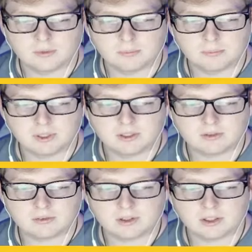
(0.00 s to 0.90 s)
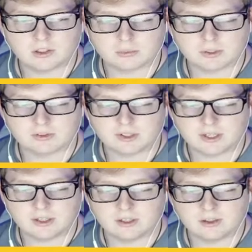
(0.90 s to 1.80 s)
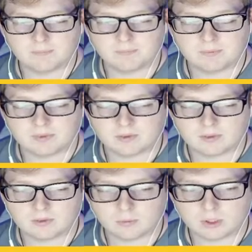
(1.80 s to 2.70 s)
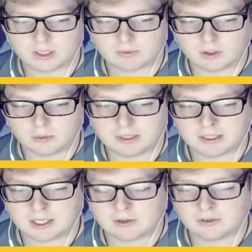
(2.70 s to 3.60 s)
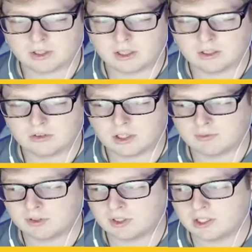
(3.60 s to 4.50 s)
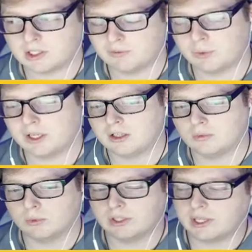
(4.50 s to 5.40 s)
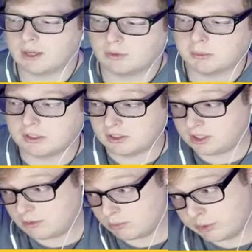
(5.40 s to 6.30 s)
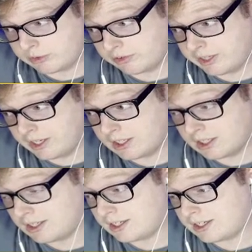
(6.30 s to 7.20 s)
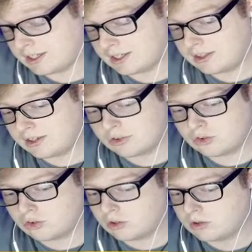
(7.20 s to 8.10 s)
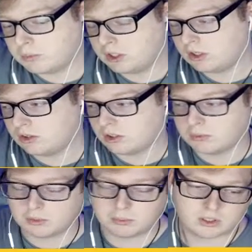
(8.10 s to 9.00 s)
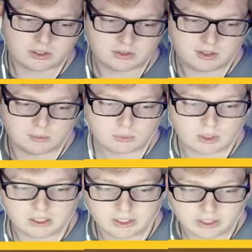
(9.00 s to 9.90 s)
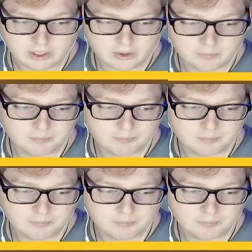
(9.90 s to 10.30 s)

But on the other plus side, with having all my encounters, I at least can have a good idea of what I can really have on my team, which, like, there's so many things I want to put on the team right now.